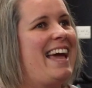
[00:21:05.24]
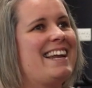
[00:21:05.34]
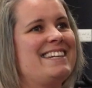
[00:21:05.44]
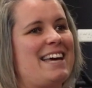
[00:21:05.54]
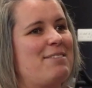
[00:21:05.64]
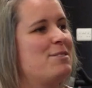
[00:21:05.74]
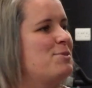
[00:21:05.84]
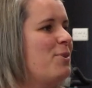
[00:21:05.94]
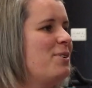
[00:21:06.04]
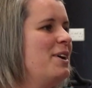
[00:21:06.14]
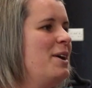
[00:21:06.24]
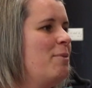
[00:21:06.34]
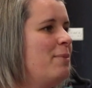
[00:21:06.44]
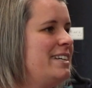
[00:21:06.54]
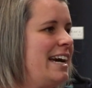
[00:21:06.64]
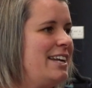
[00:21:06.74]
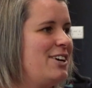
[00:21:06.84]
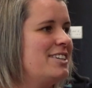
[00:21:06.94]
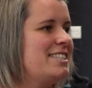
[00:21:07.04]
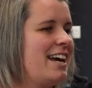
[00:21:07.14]
any type of sport. My dad
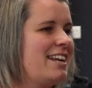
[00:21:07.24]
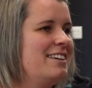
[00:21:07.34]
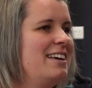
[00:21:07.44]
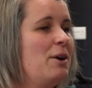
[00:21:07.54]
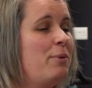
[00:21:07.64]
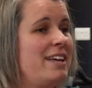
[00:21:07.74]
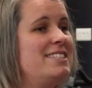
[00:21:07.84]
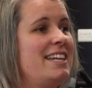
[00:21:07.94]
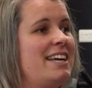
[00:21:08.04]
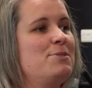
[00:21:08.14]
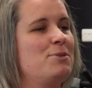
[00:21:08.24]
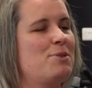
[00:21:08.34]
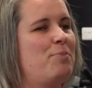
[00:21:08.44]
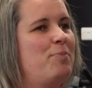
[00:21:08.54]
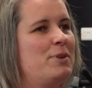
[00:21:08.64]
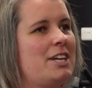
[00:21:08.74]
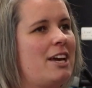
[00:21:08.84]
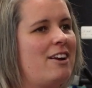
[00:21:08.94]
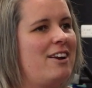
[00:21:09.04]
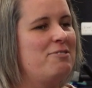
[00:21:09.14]
had us at it. Wednesday nights was a
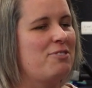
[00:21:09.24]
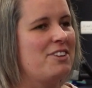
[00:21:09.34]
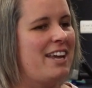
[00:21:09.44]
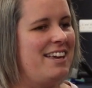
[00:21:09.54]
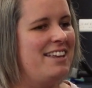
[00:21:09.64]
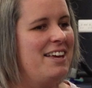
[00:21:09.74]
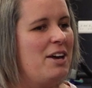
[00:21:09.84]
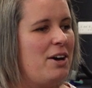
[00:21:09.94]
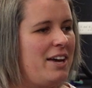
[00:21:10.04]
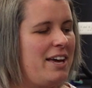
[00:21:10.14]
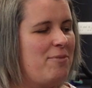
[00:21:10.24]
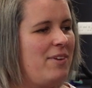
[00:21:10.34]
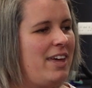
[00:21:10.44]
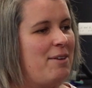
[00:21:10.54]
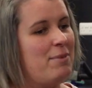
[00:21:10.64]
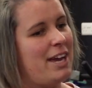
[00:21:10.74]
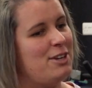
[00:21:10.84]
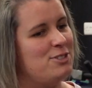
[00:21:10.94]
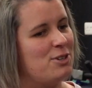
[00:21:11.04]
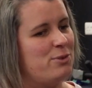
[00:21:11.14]
particularly fun night. Him and I
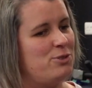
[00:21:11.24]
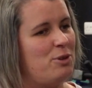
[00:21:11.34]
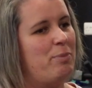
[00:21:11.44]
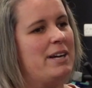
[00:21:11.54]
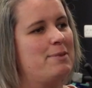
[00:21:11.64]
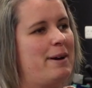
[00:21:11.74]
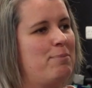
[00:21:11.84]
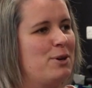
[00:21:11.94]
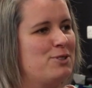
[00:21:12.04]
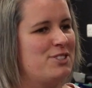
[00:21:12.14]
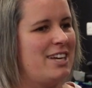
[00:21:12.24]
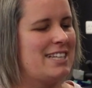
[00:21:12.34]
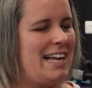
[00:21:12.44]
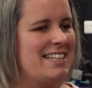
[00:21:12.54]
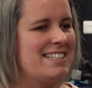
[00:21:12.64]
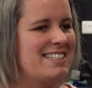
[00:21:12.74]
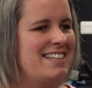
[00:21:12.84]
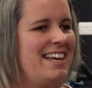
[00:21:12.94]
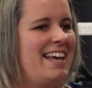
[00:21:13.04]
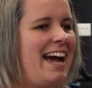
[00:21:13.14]
used to go and do back-to-back boxercise classes,
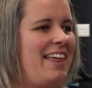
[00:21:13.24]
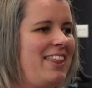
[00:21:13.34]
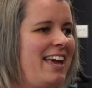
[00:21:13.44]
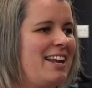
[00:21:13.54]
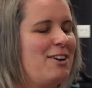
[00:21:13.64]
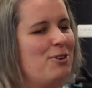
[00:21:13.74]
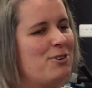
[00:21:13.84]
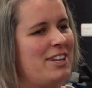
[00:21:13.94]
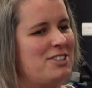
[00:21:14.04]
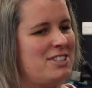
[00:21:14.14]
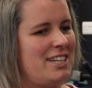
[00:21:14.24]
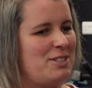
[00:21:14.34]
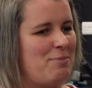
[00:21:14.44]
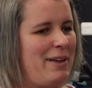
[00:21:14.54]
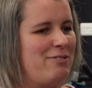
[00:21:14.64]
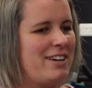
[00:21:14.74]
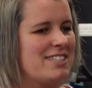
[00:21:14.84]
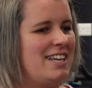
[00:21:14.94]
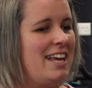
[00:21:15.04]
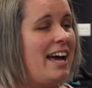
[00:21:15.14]
and then at our local leisure centre in
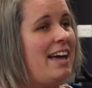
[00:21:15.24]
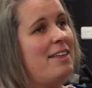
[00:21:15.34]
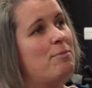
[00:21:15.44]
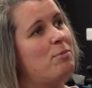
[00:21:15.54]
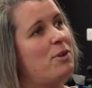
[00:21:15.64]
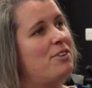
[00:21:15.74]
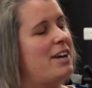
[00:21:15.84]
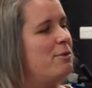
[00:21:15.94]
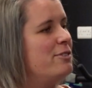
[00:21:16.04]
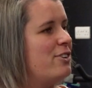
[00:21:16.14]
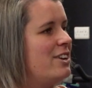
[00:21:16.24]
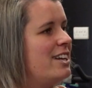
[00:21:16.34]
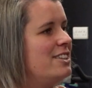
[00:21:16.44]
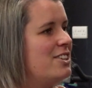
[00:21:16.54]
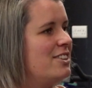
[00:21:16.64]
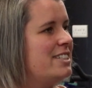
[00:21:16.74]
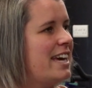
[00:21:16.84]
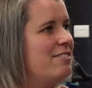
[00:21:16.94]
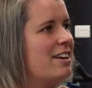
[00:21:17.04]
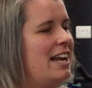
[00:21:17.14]
Belfast. And then my brother and I would have gone in and done the
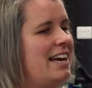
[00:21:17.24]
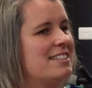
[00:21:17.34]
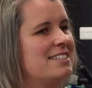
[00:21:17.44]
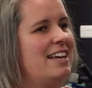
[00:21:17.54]
diving class.